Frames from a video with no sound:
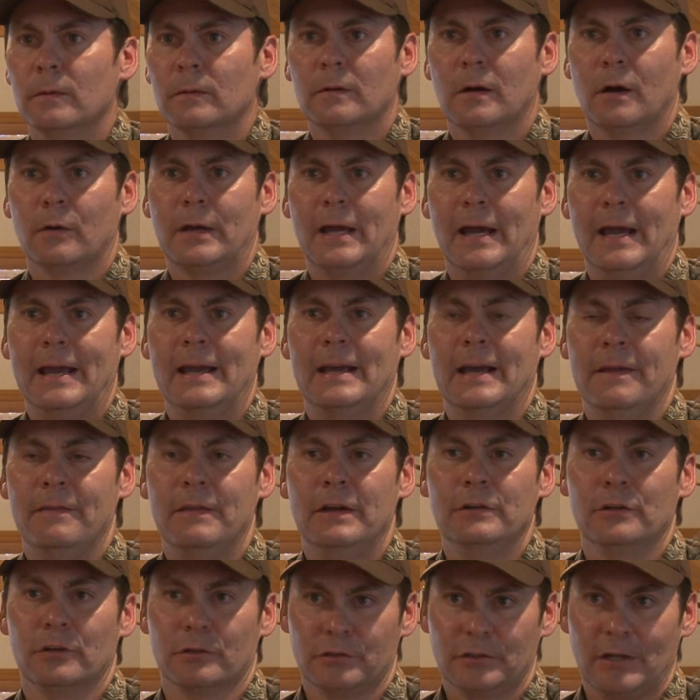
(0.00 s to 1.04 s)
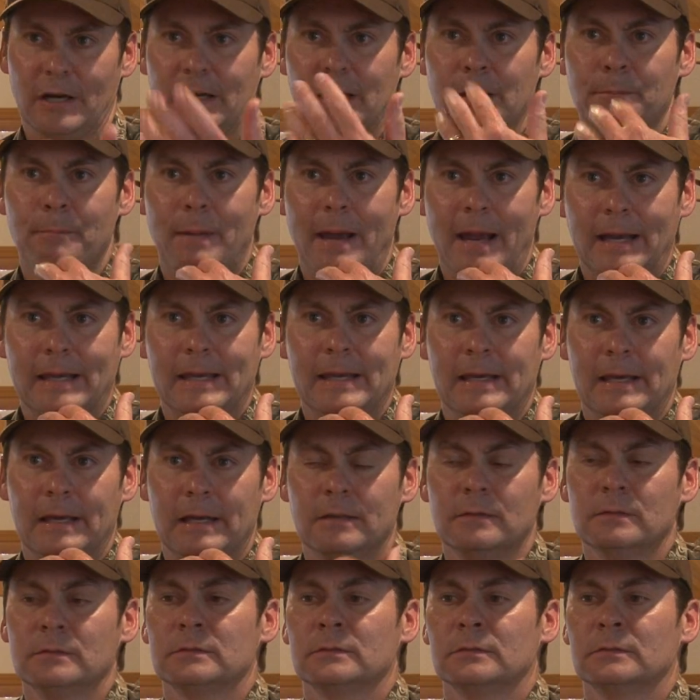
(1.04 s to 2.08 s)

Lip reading: Okay, and then you're sucking back in.